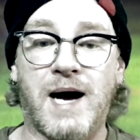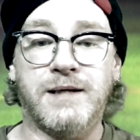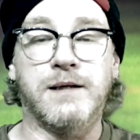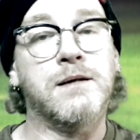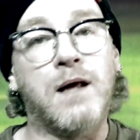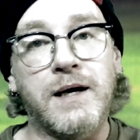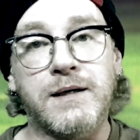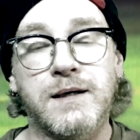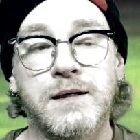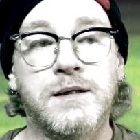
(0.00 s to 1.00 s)
I didn't like
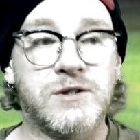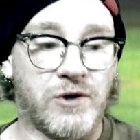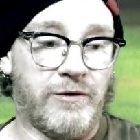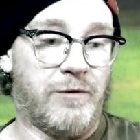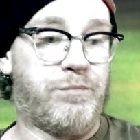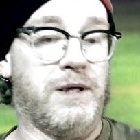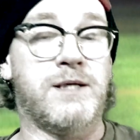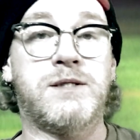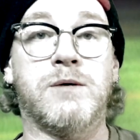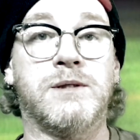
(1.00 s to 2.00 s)
it, so I
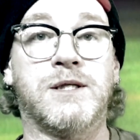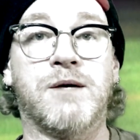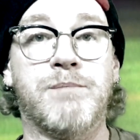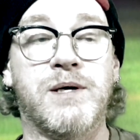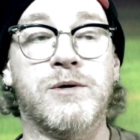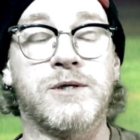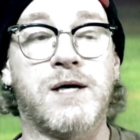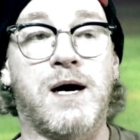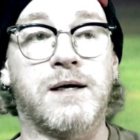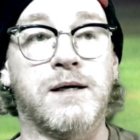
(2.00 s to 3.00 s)
replaced it with the computer
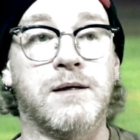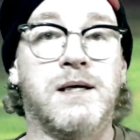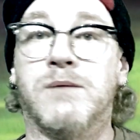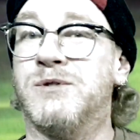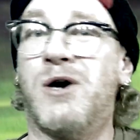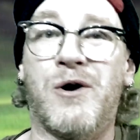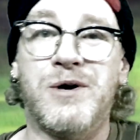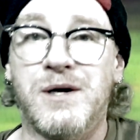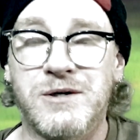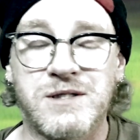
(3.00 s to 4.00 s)
talking. It was hard
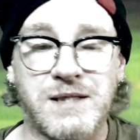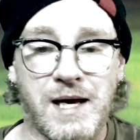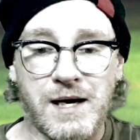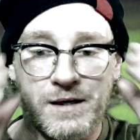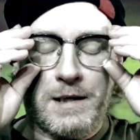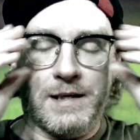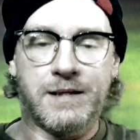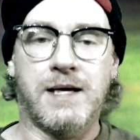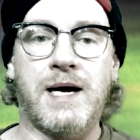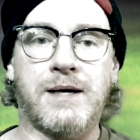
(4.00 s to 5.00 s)
to understand, and
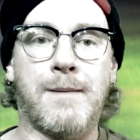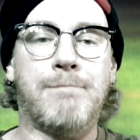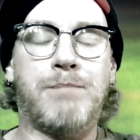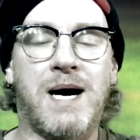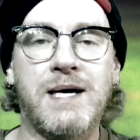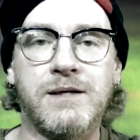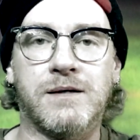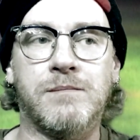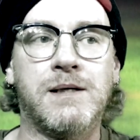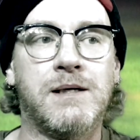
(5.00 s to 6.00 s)
then I combined
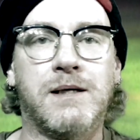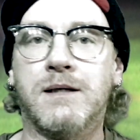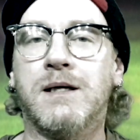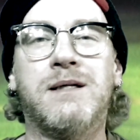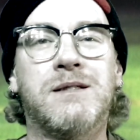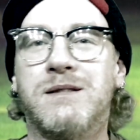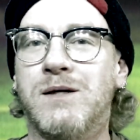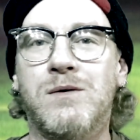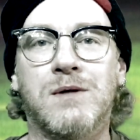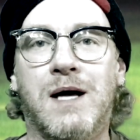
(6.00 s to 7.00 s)
them, and I just
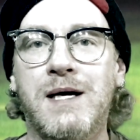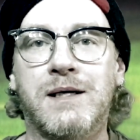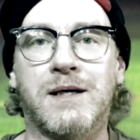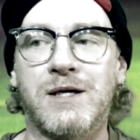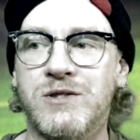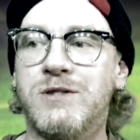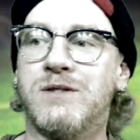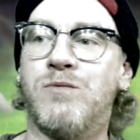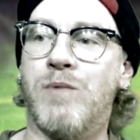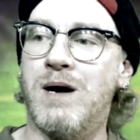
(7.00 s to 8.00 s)
don't like it. I should have
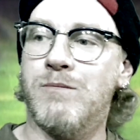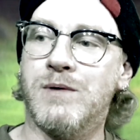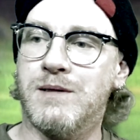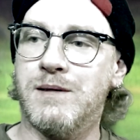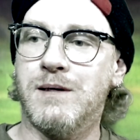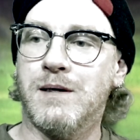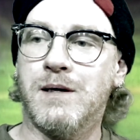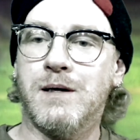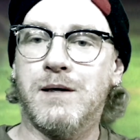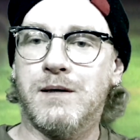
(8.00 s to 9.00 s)
just went with
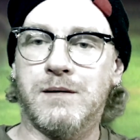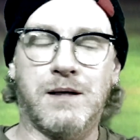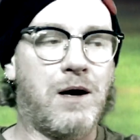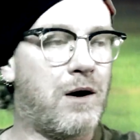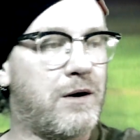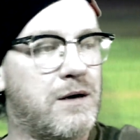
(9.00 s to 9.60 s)
the hard